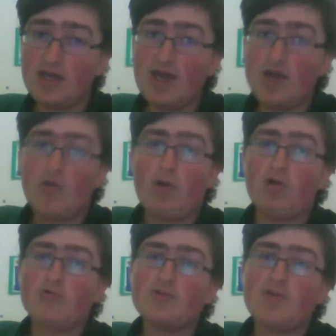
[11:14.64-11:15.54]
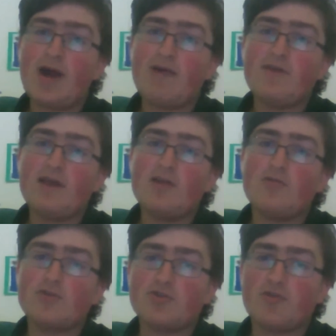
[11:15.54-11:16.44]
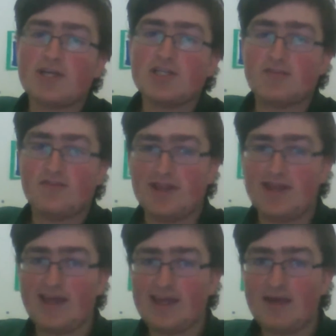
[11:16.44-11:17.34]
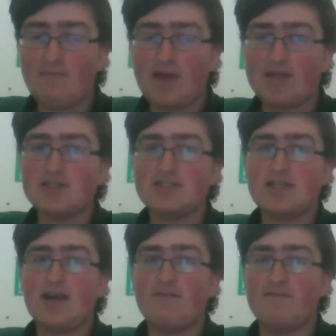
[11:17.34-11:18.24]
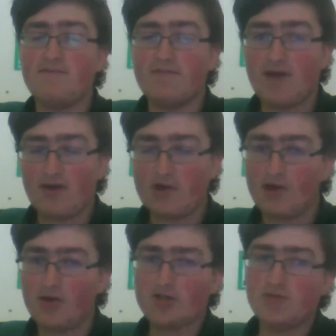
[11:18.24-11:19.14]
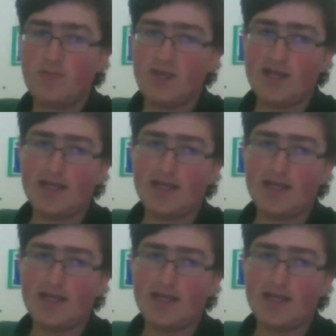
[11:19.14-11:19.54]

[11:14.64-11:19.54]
while also having Lord Jaraxxus for late game, makes this deck very hard to beat,